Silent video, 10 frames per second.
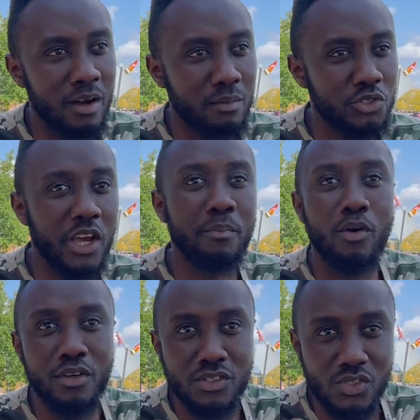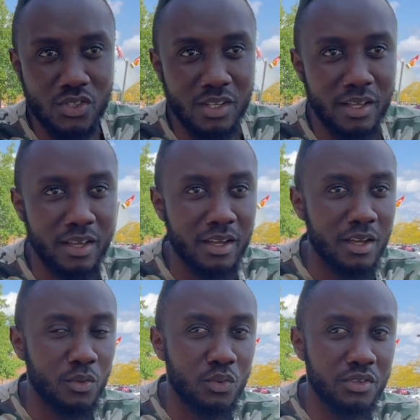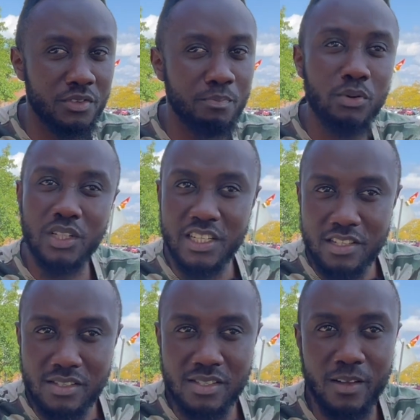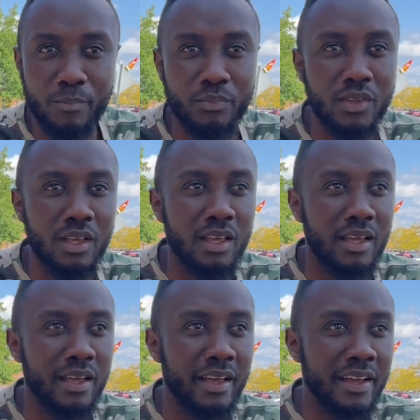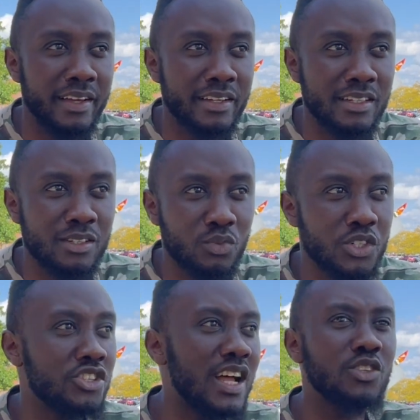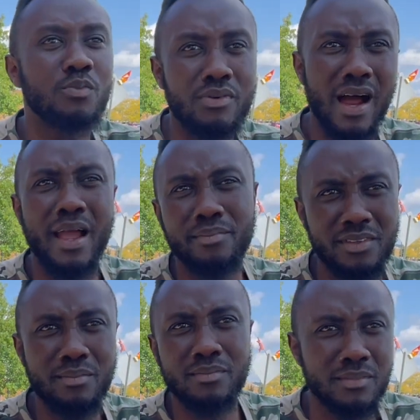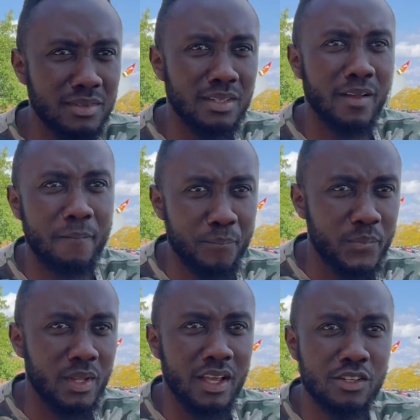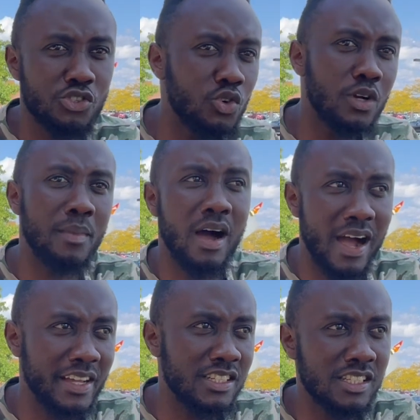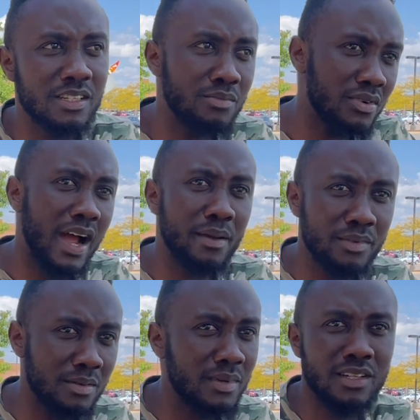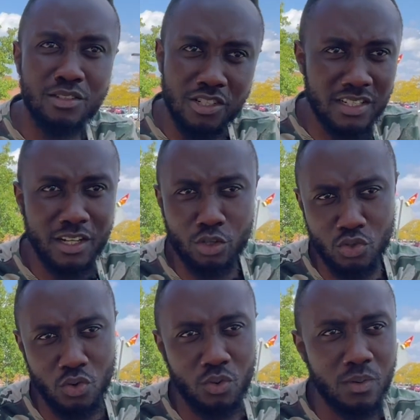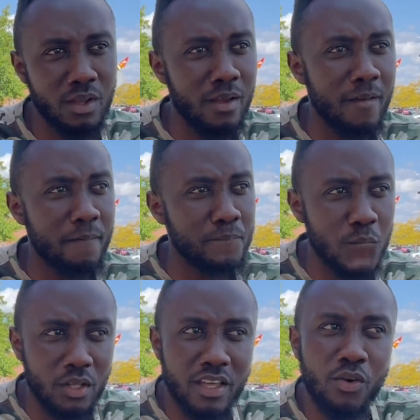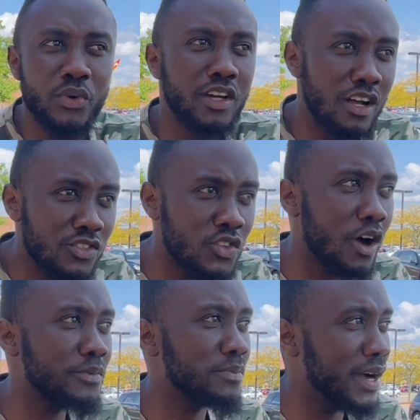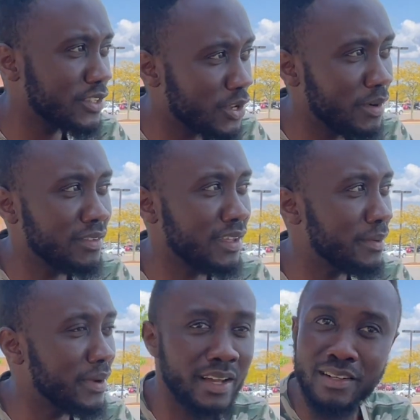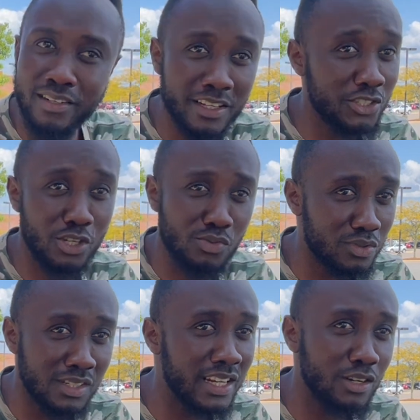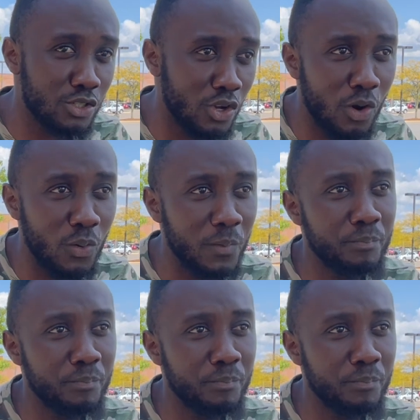checkpoints with police, and we just had to bribe them and show them our ID and bribe them, and they'll just let us go. But then we got stopped by some of them, and they just wouldn't let us go.